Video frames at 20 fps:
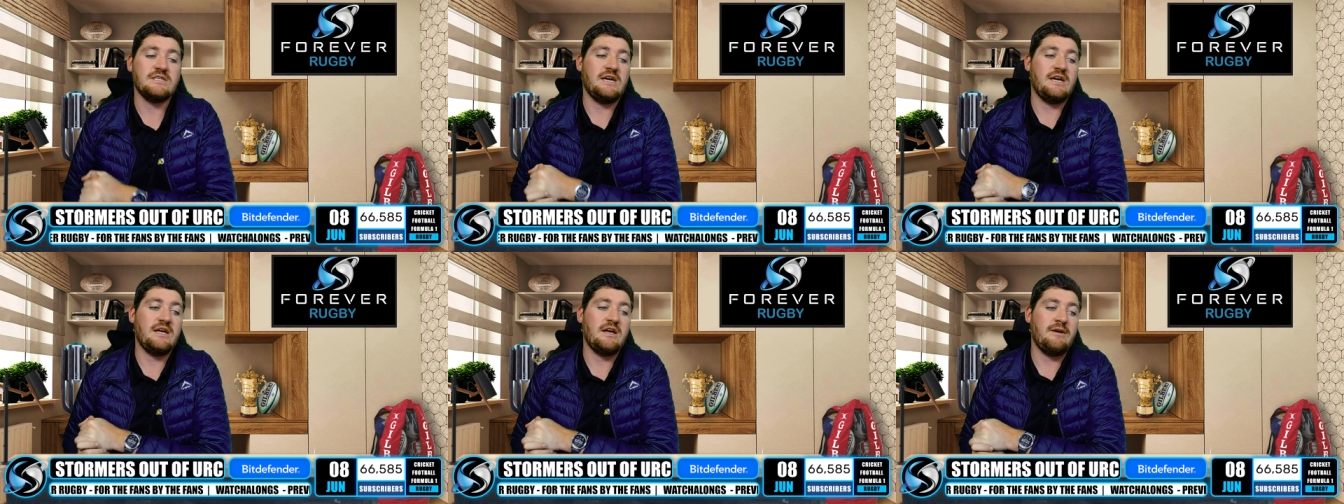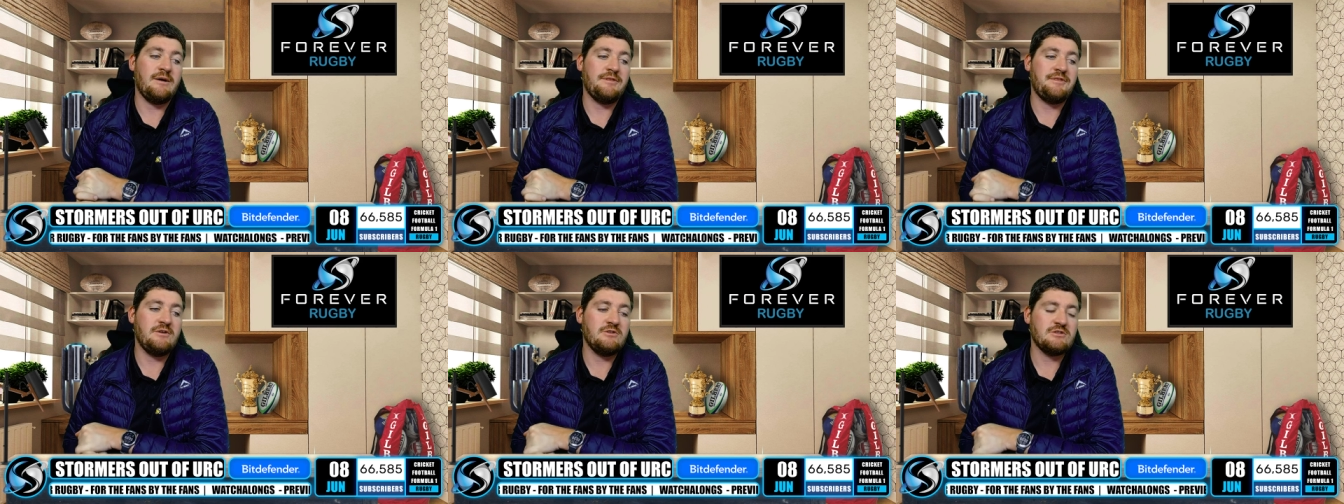Uh,
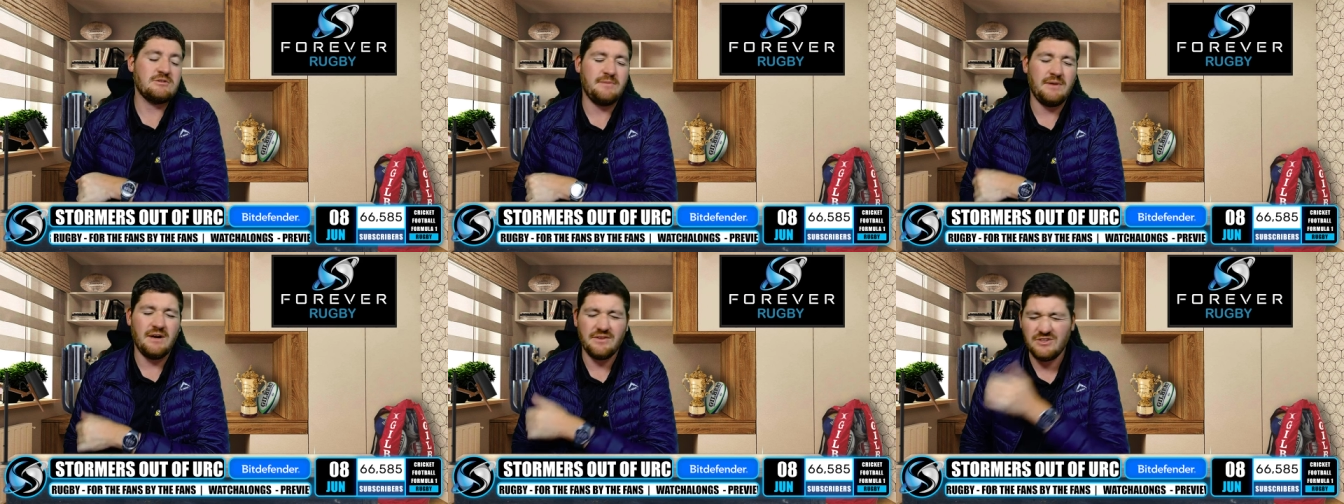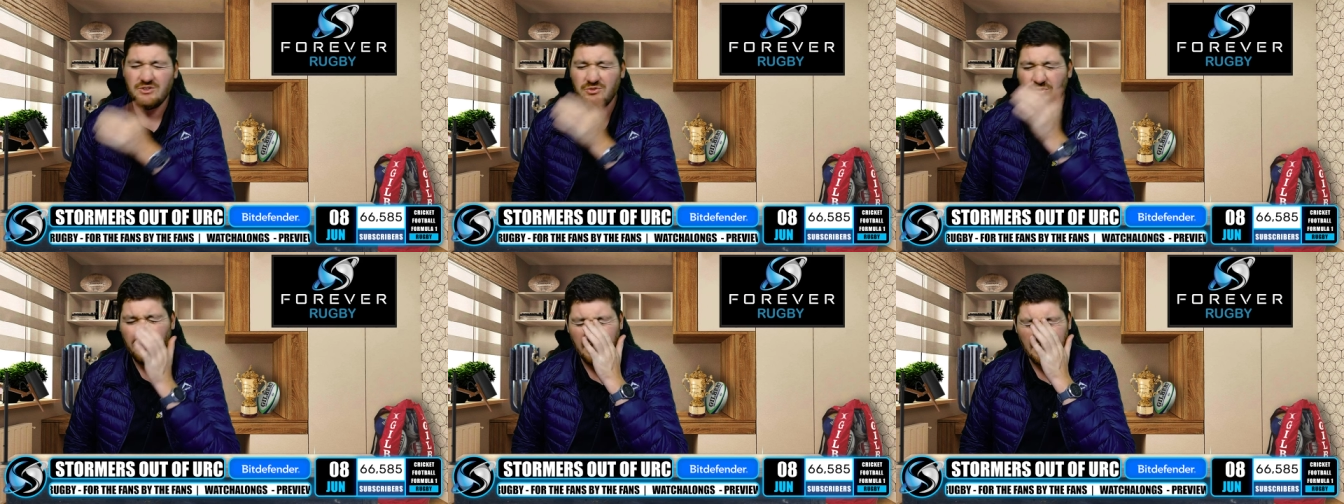I think it was about
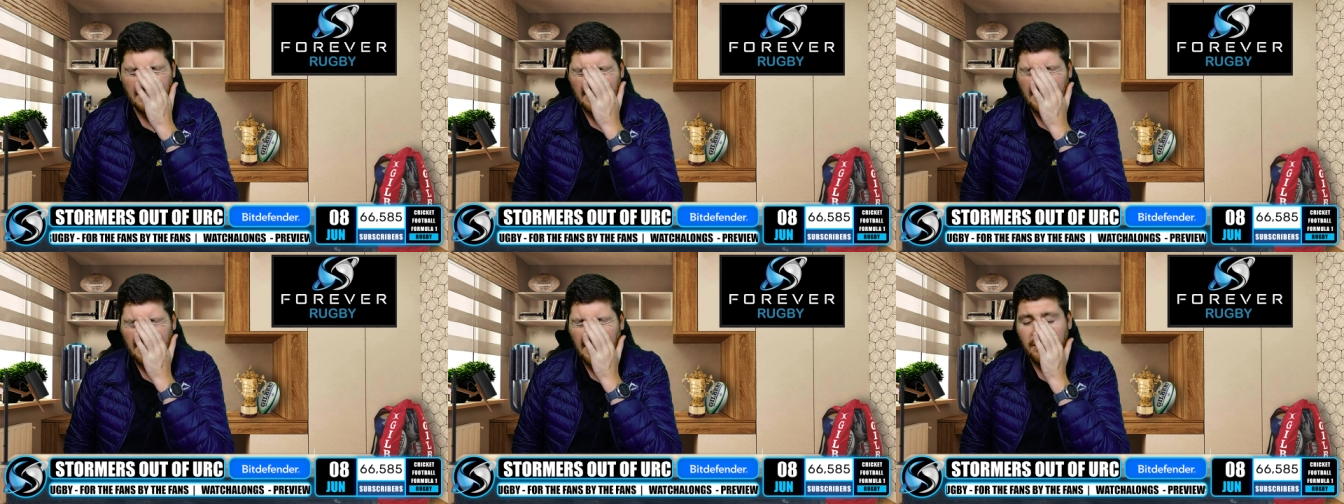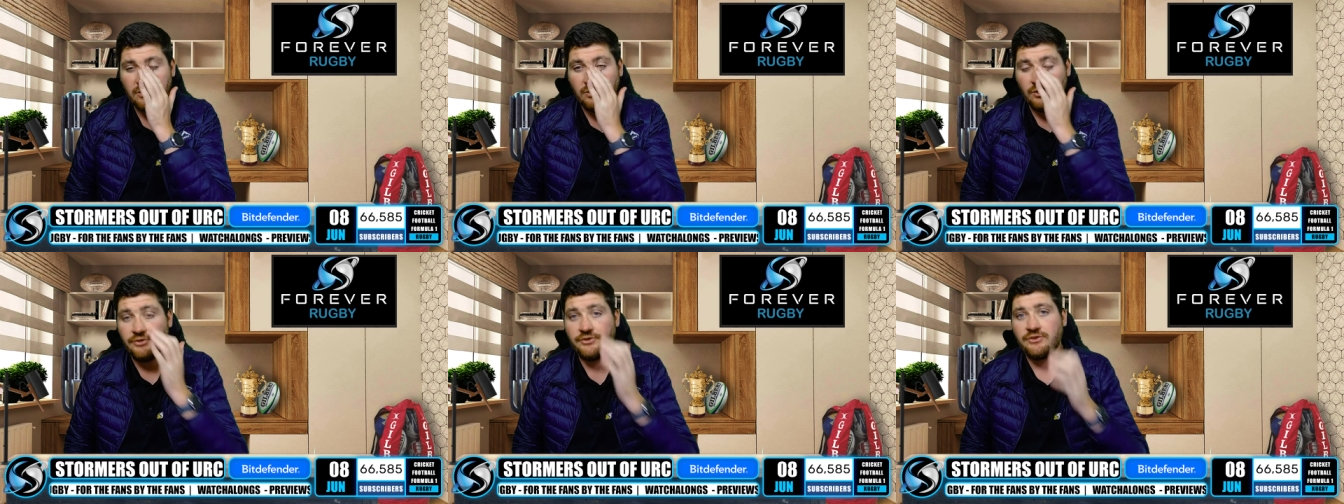twenty-second
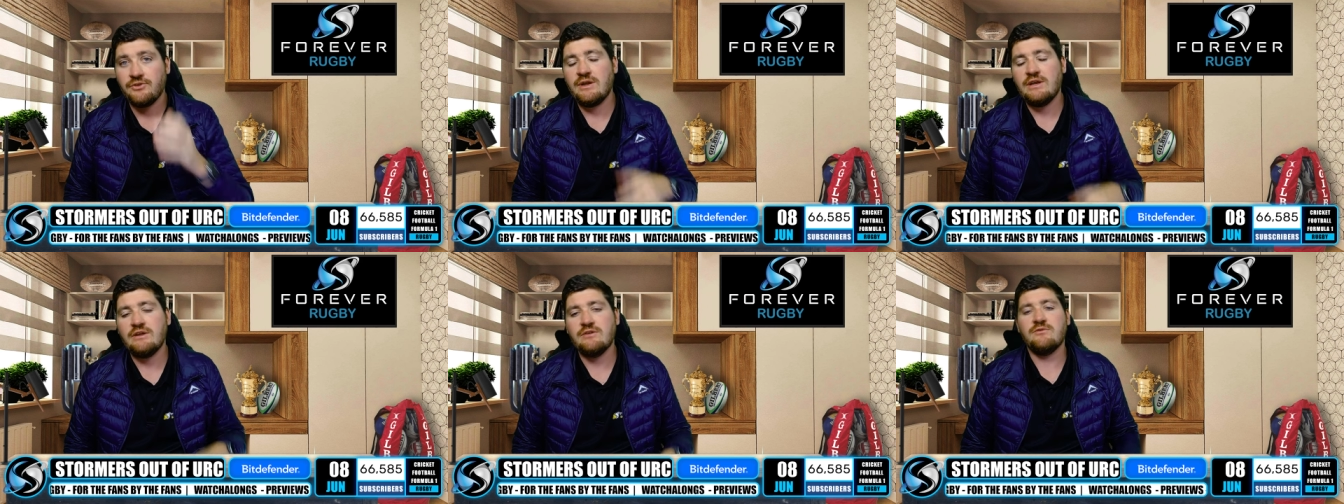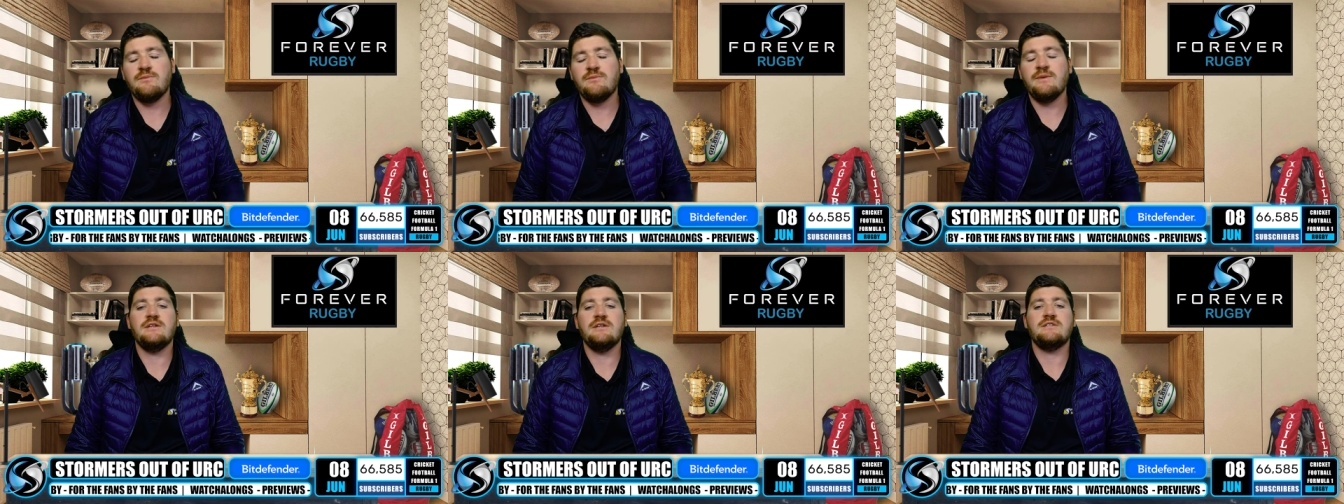or thirtieth
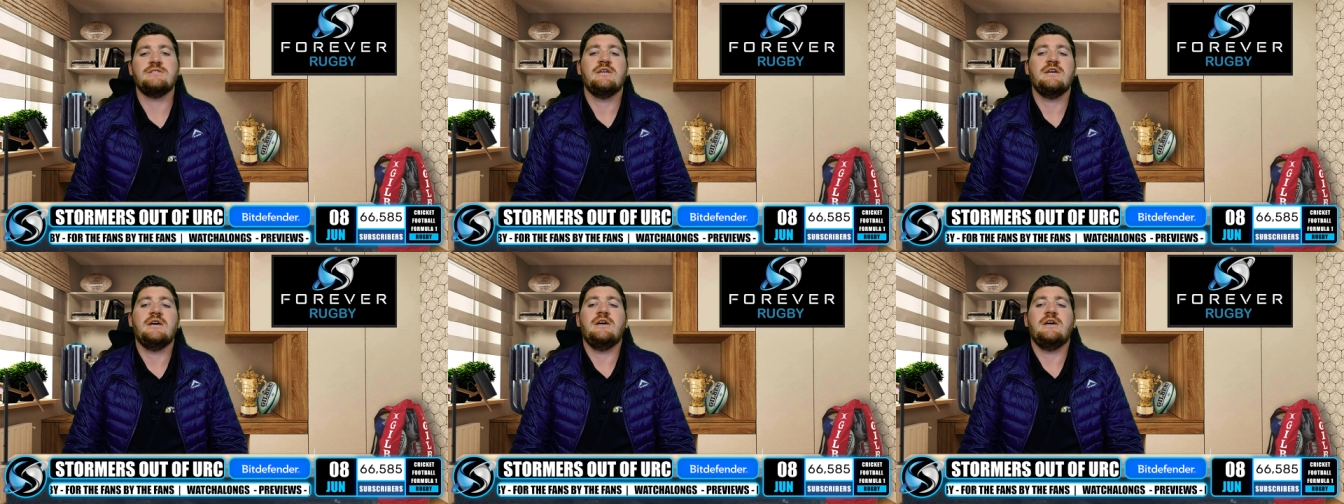minute,